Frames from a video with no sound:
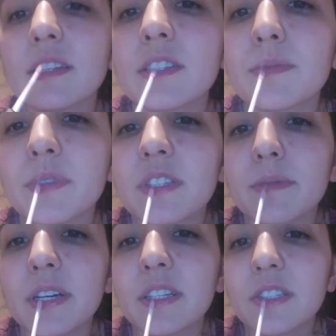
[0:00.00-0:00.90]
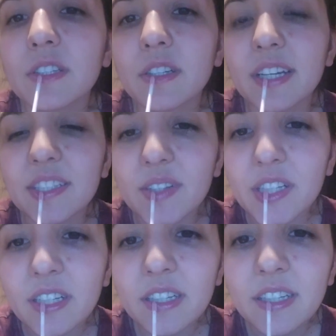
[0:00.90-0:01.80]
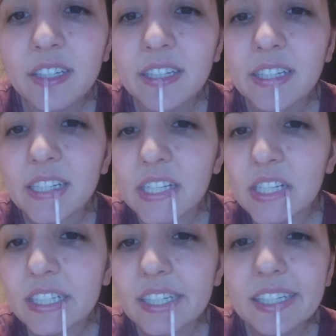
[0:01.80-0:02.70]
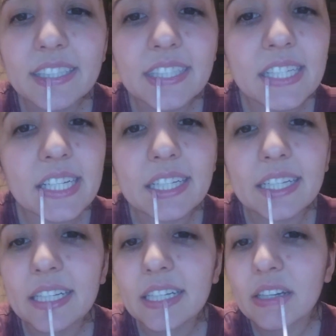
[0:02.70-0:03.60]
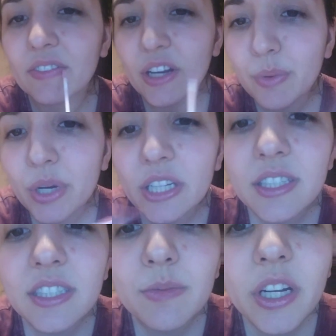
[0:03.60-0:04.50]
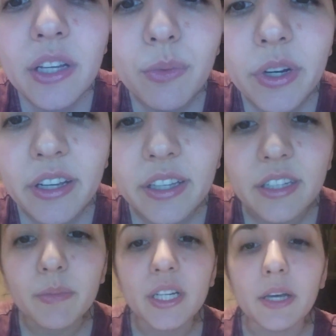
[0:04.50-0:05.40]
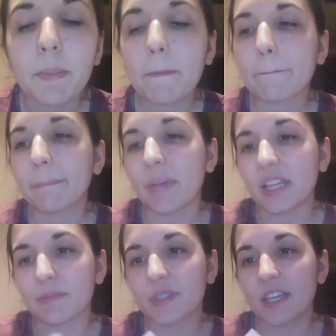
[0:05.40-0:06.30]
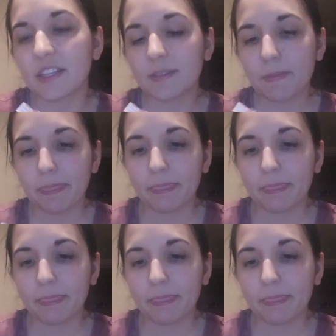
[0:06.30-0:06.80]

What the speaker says: I'll just put some on and show you guys right here. You can't see it very well since I'm already wearing a little bit of my lip scents.